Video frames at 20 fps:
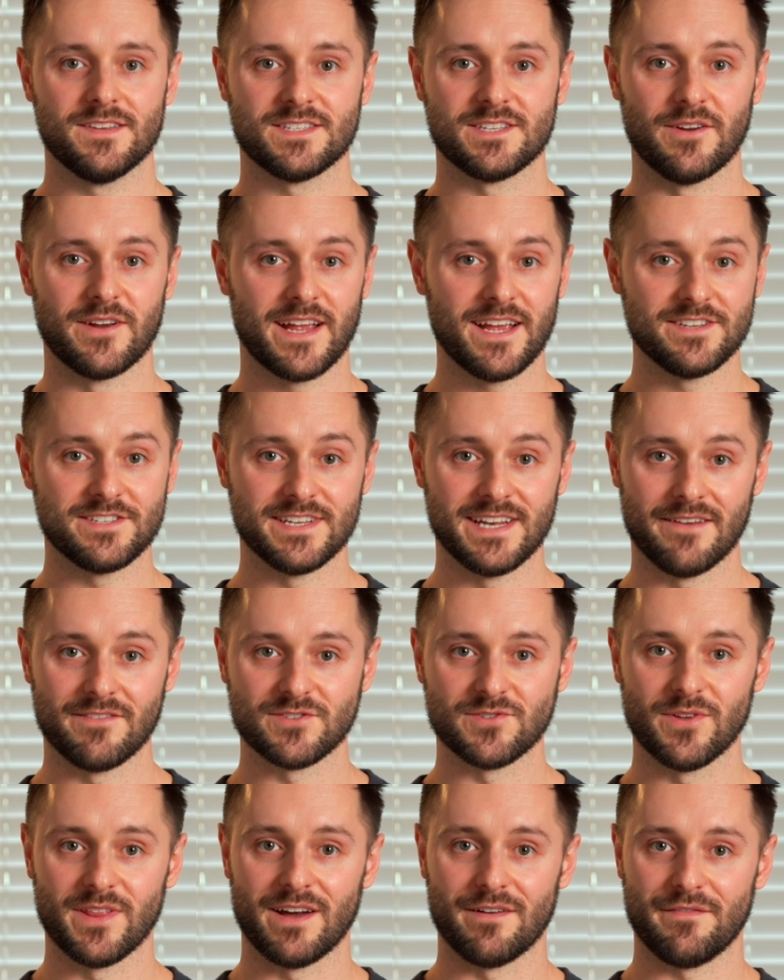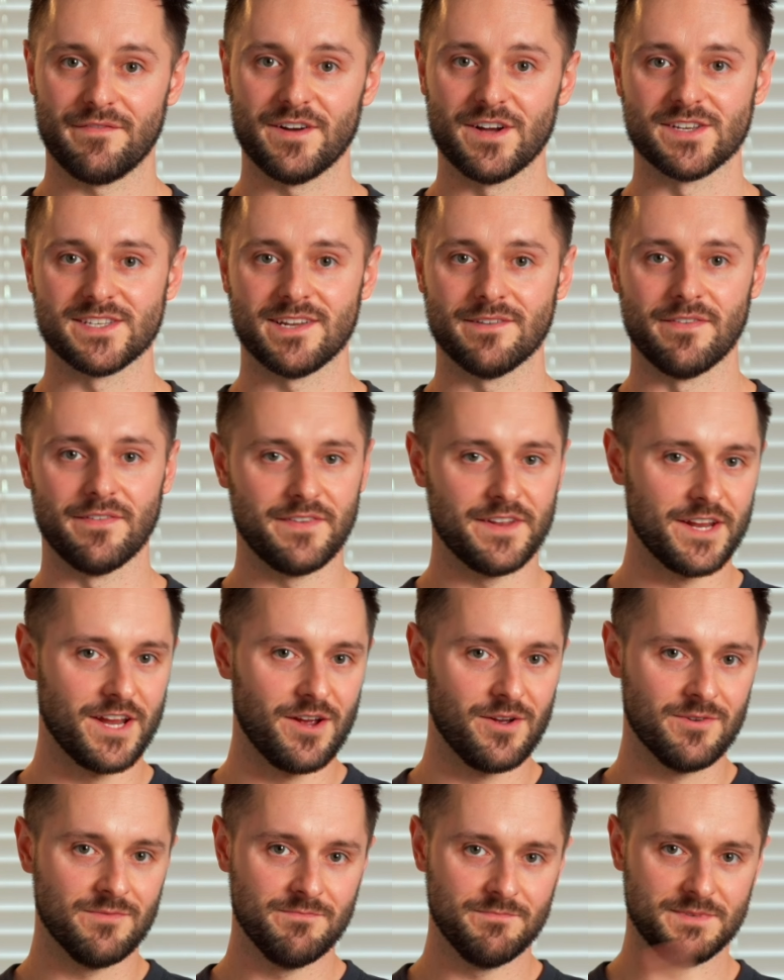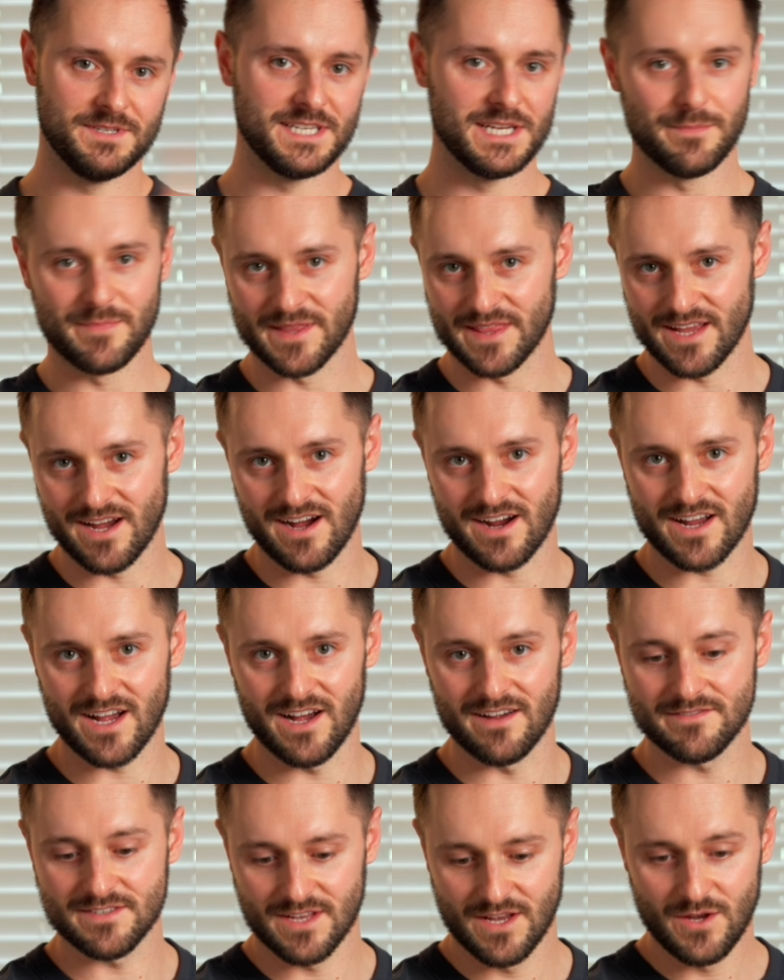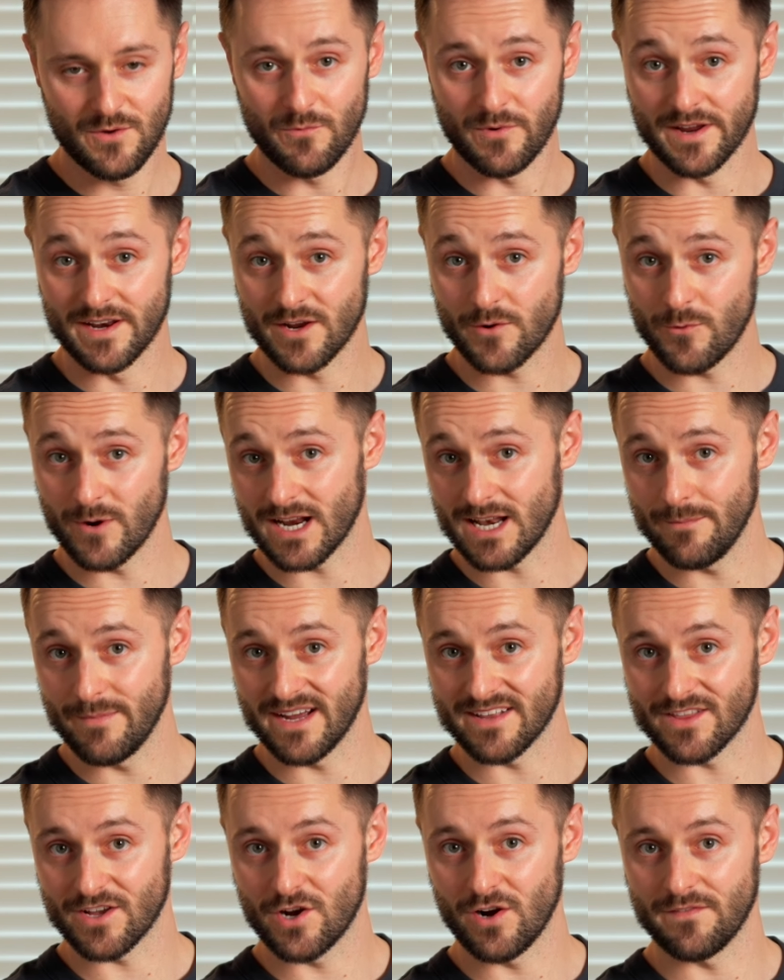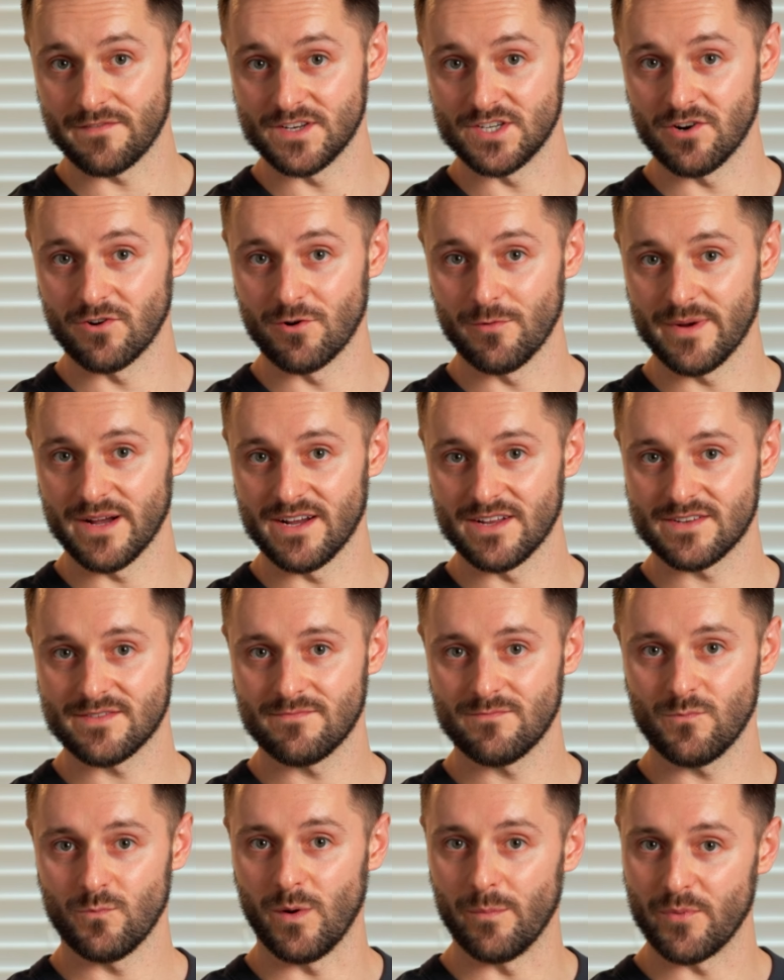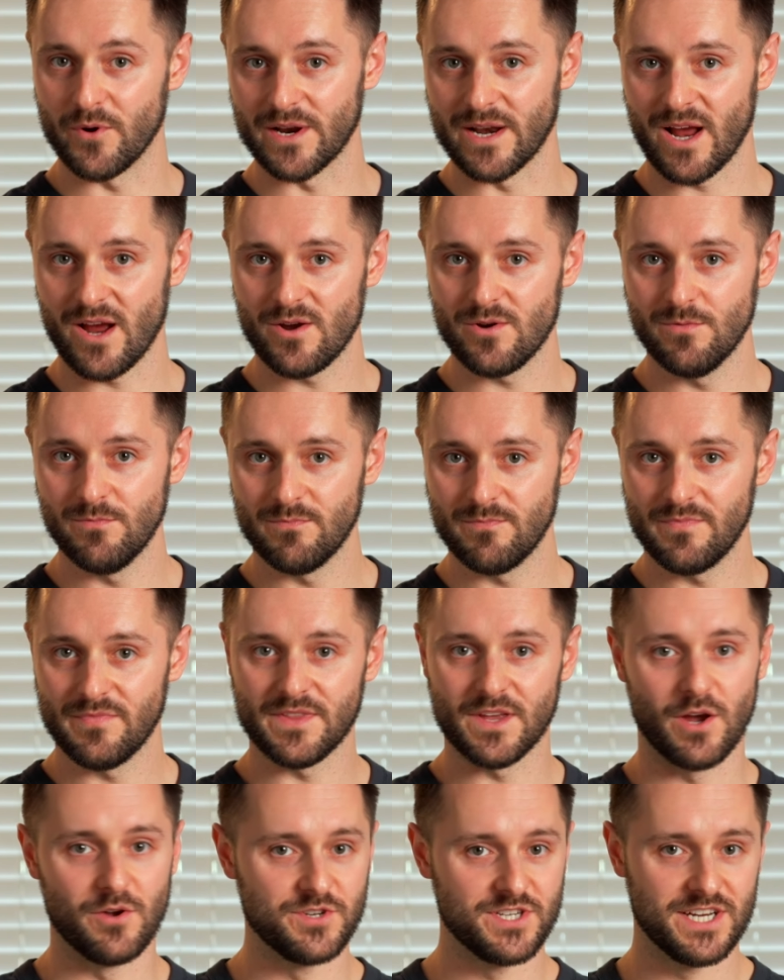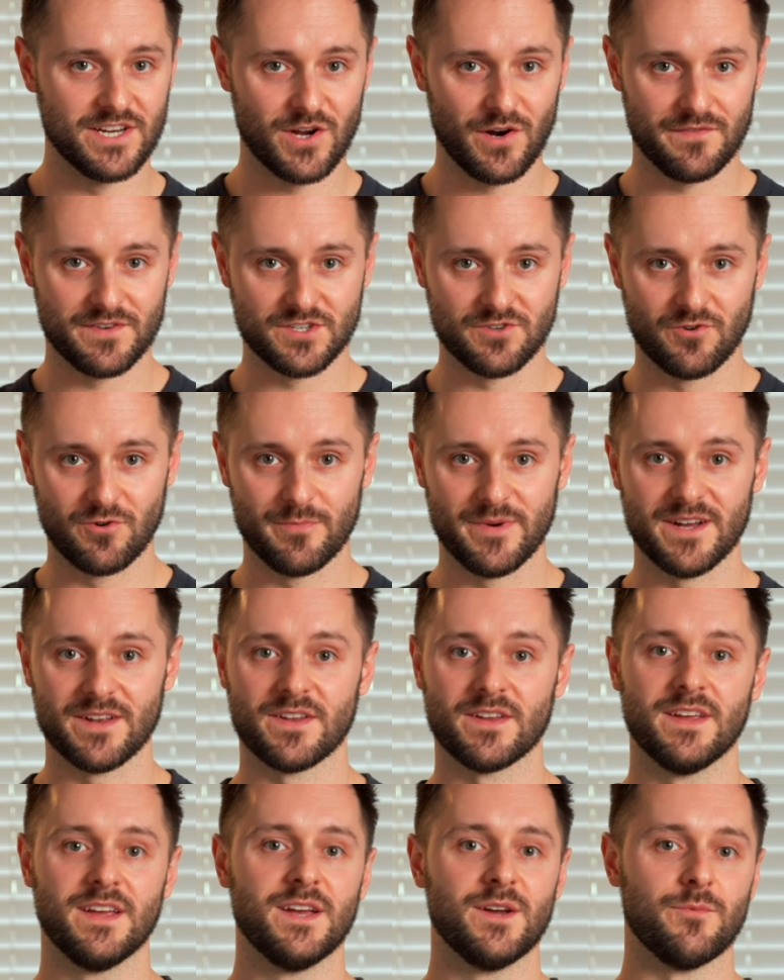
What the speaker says: So in case you never saw that first ever video deep in the archives, we're going to quickly make the Coffee Junglebird 1.0, the OG Coffee Junglebird,